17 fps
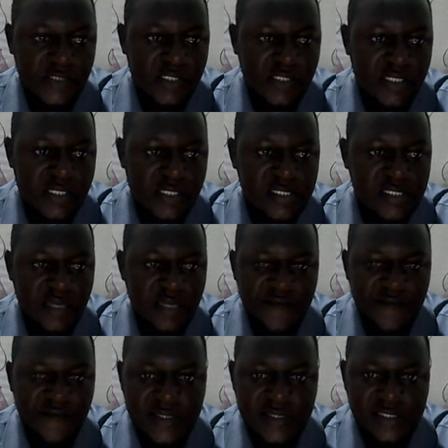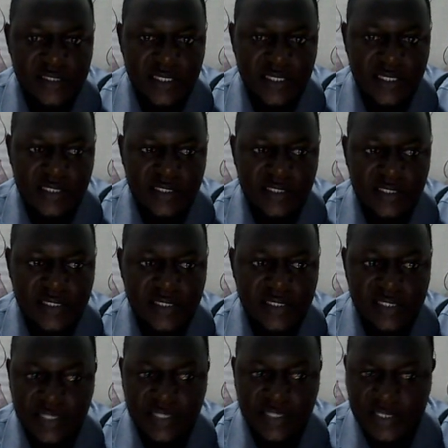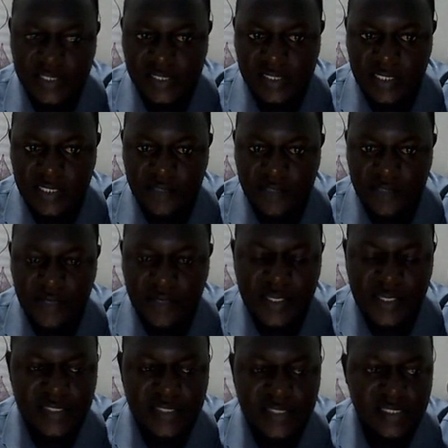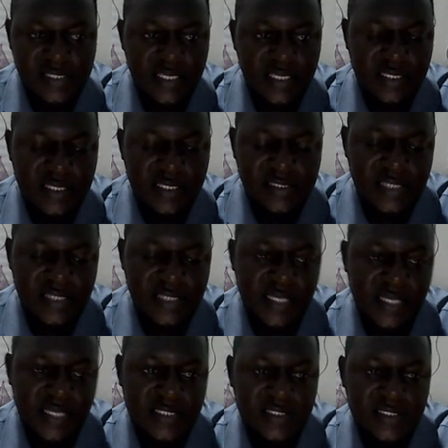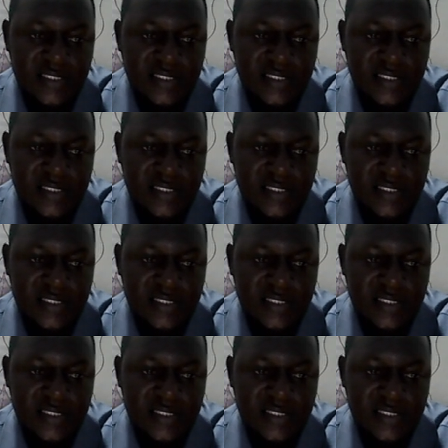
This is our first slide, this is the second slide. When they say insert